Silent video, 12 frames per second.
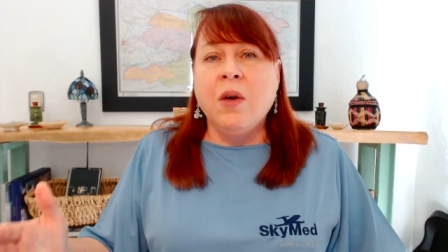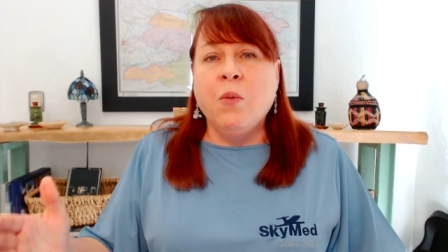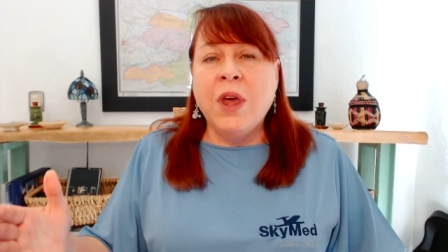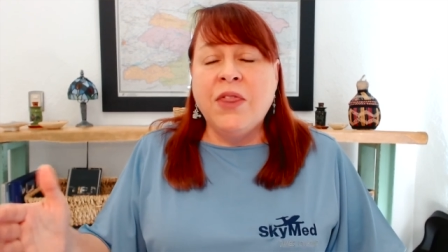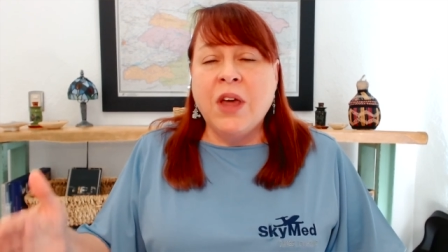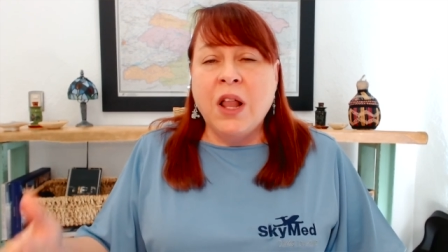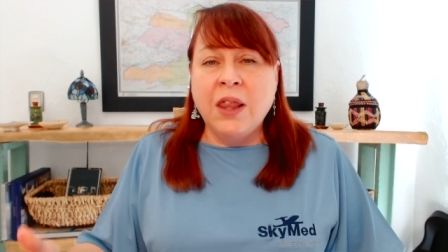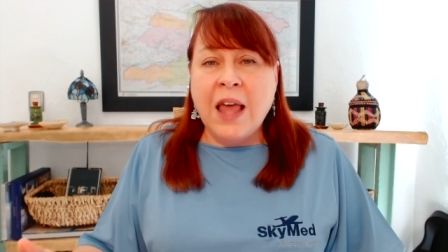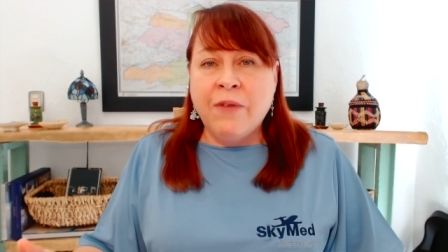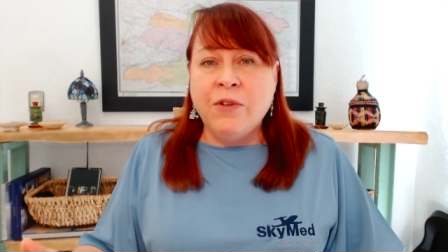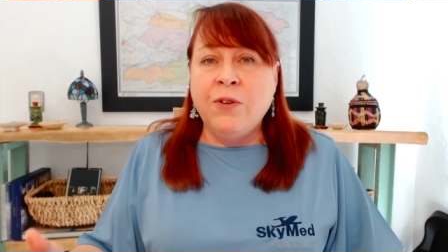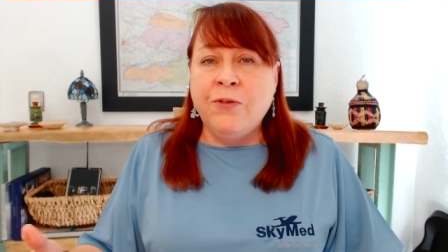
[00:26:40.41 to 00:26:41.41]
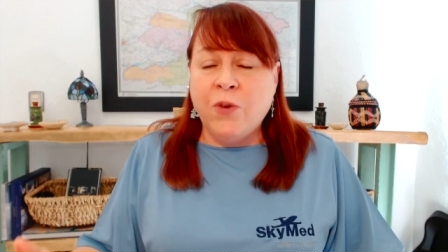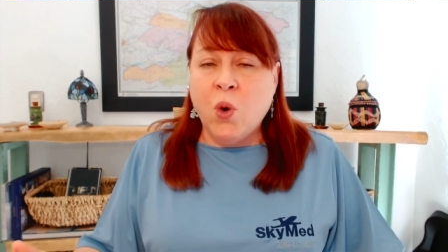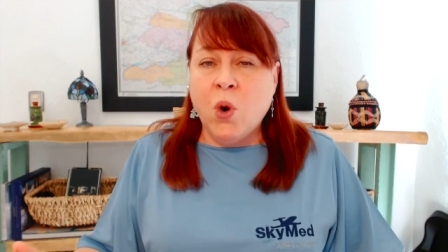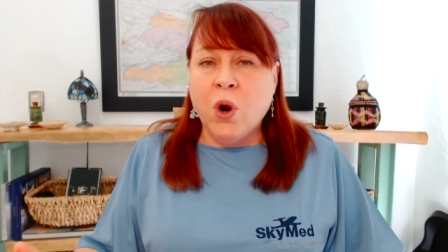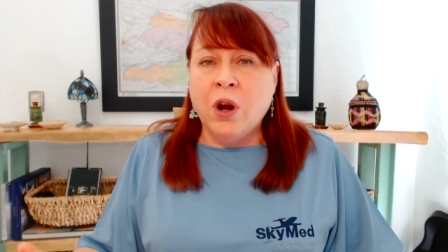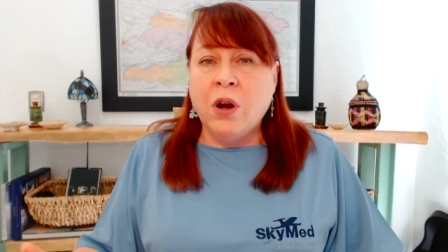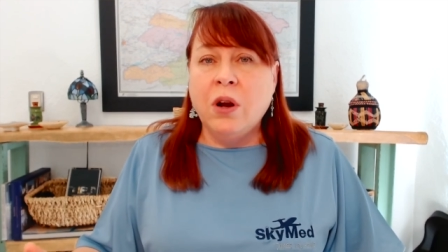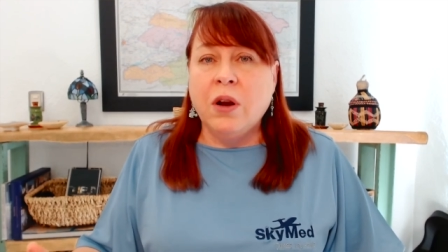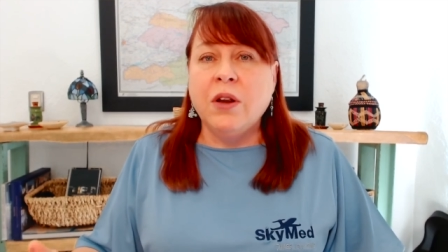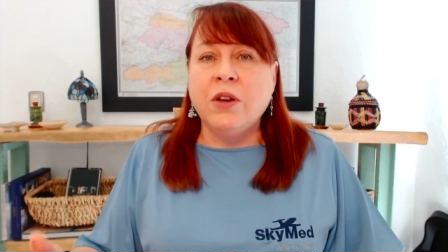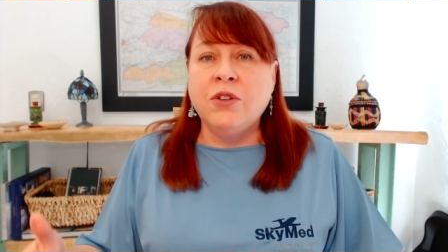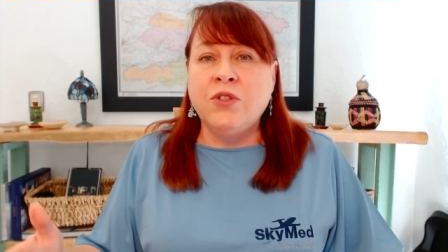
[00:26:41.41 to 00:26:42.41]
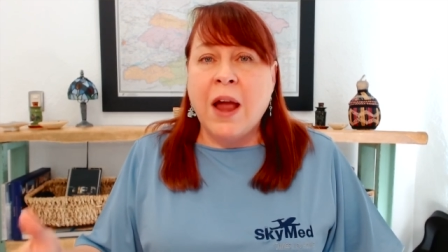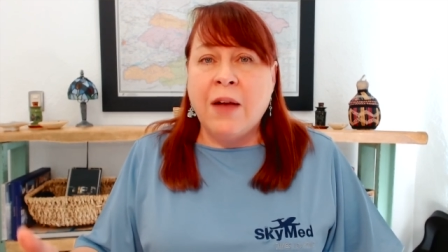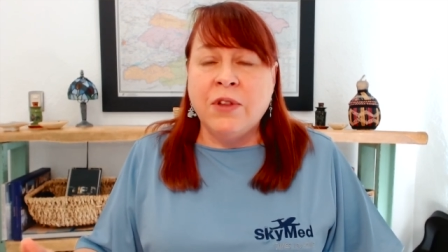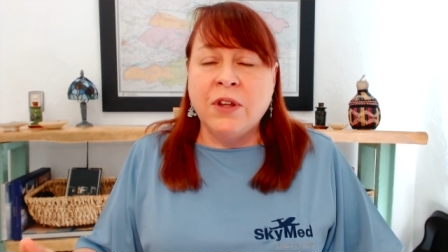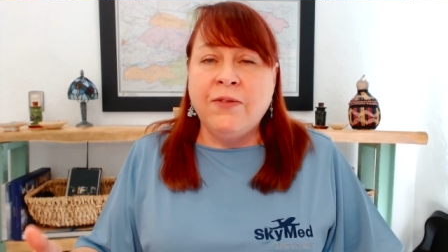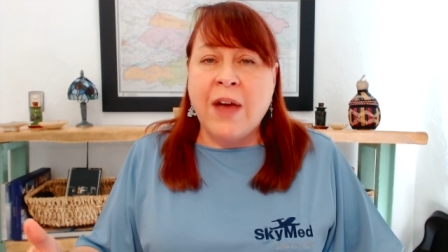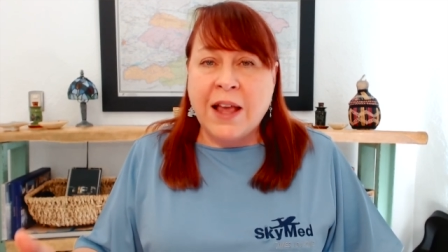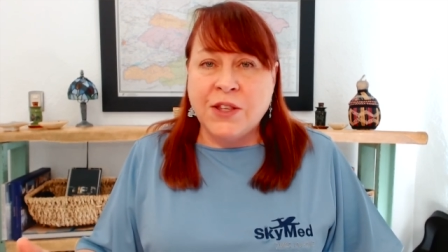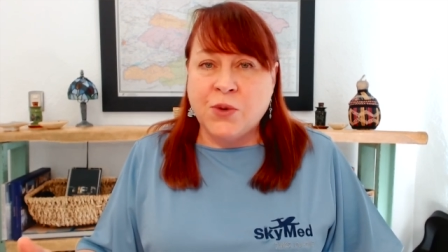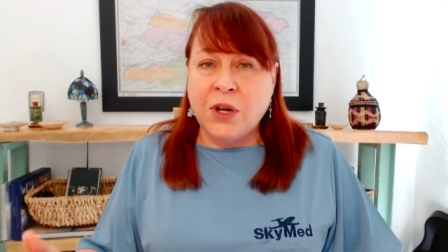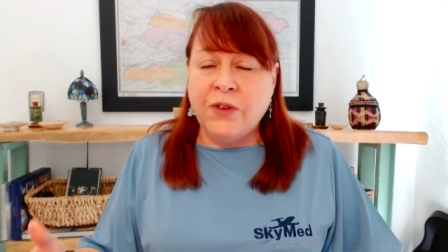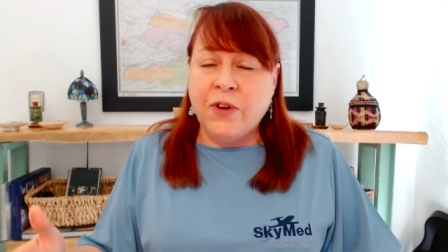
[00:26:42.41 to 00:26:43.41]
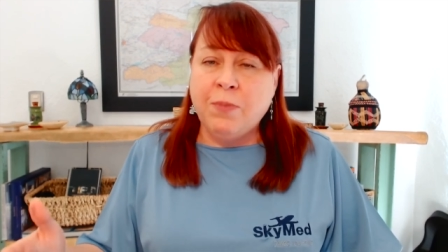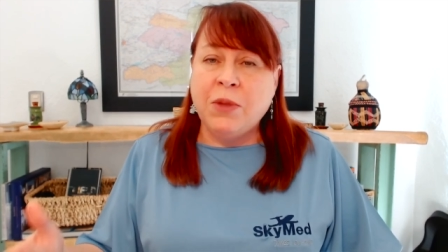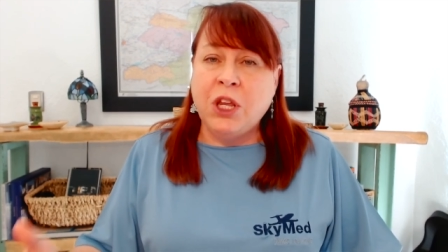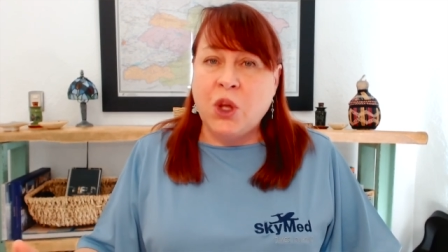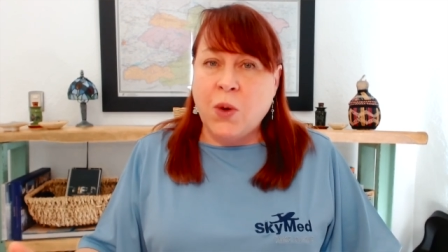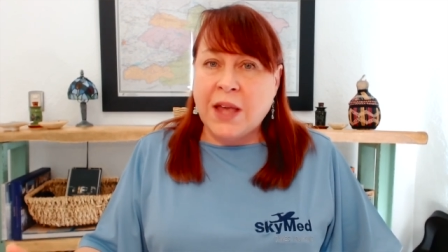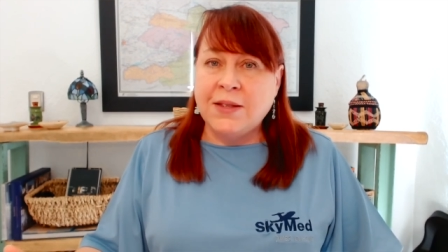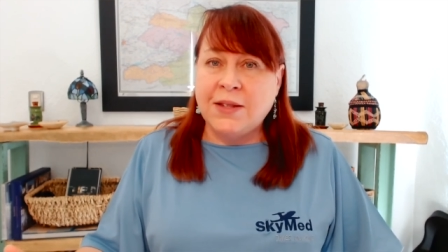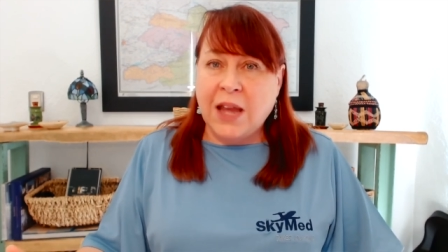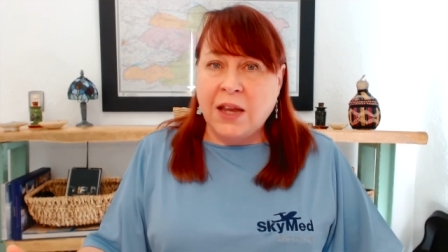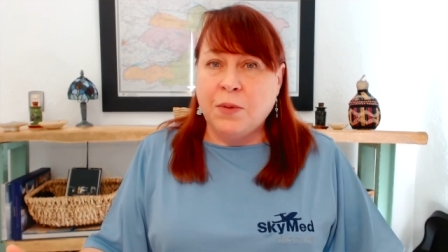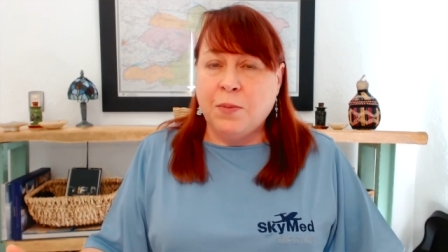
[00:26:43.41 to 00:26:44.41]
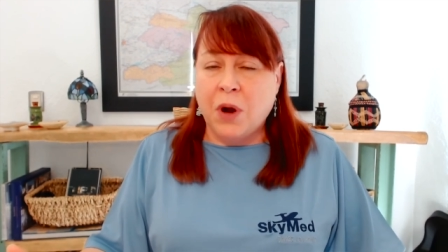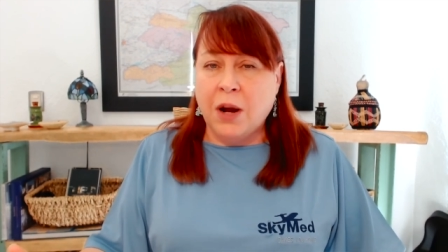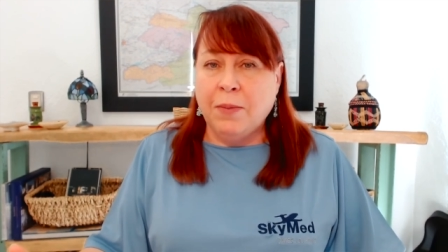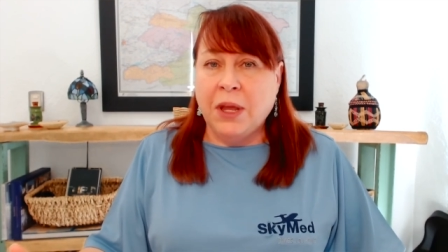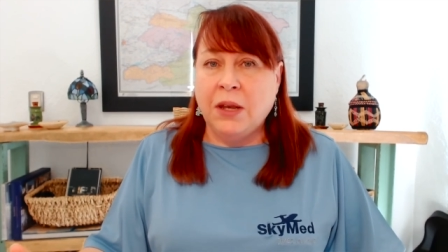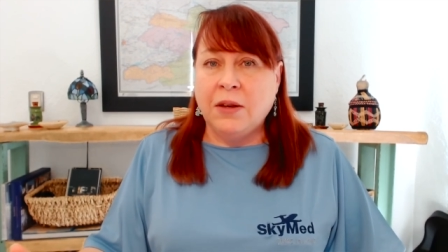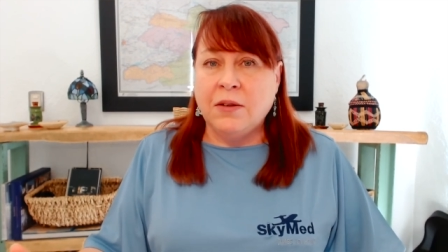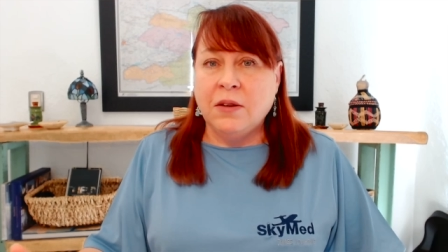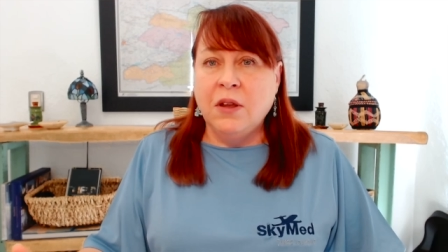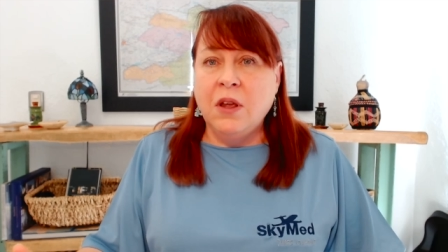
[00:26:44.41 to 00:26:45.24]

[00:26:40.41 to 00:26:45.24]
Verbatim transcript: with a level four travel advisory from the U S State Department.